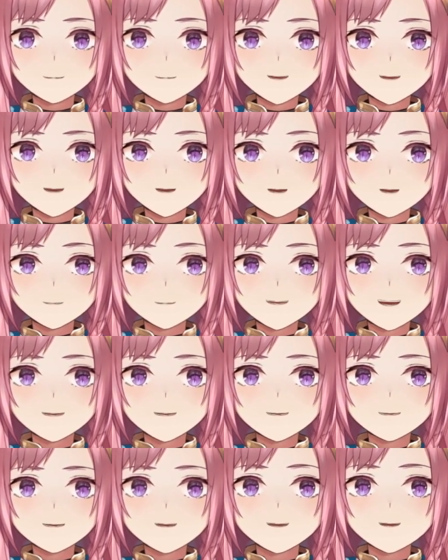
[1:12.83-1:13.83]
You can
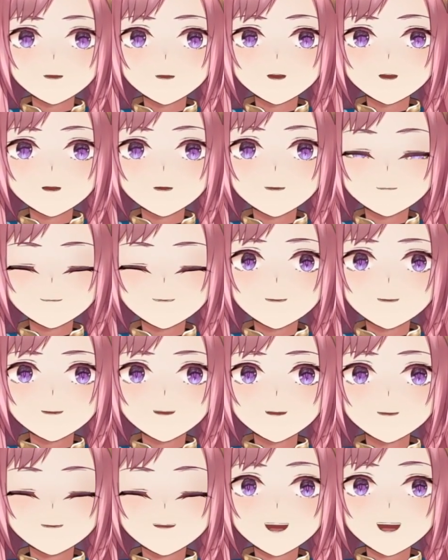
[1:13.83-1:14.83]
find this in your YouTube
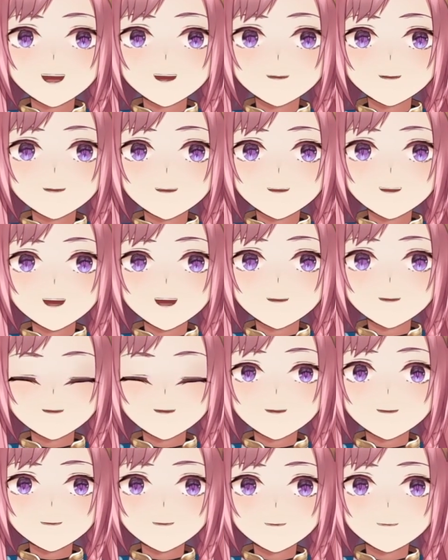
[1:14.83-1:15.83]
Studio and on
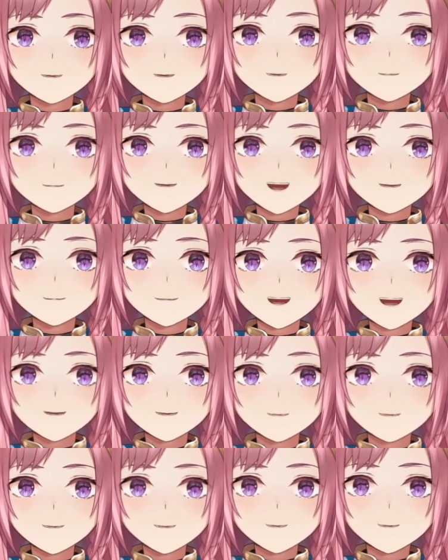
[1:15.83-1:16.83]
the YouTube main
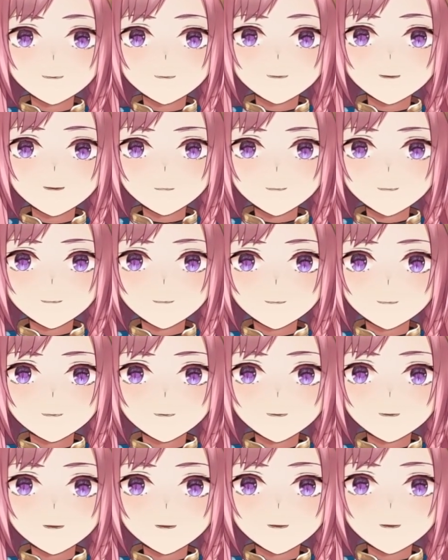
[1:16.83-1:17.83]
page.
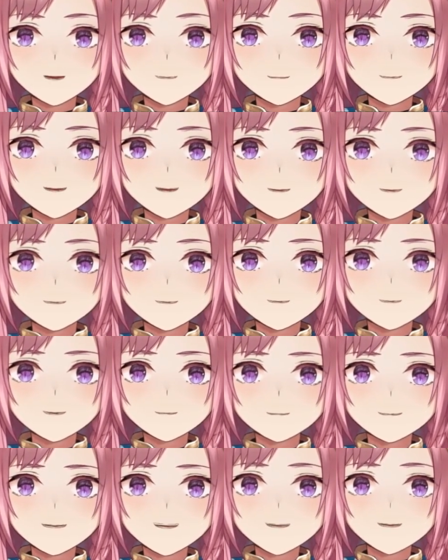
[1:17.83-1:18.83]
Go to your
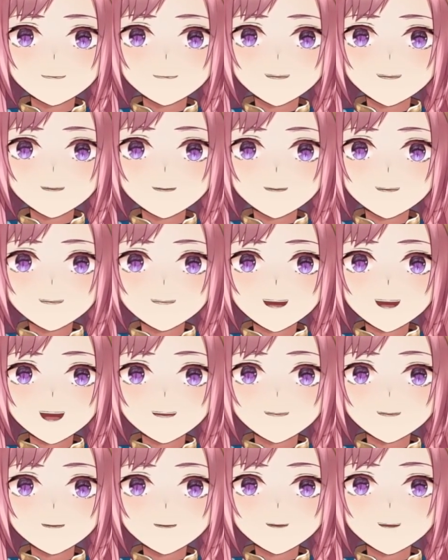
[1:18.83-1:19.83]
stream settings and click
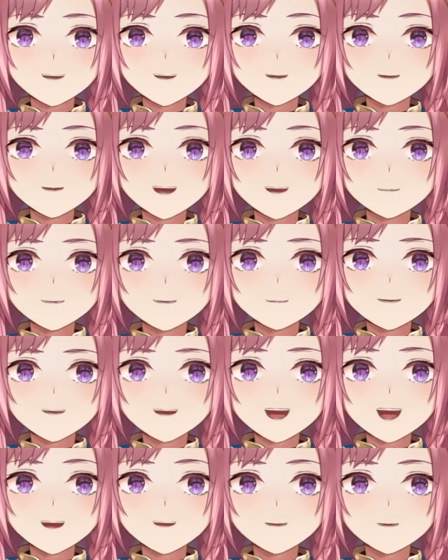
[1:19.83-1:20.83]
Edit in the upper
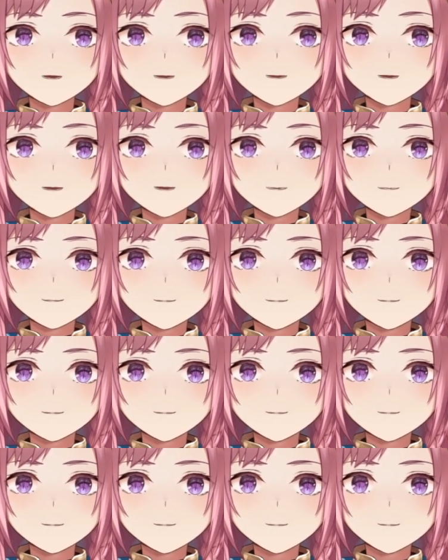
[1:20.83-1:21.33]
right-hand corner.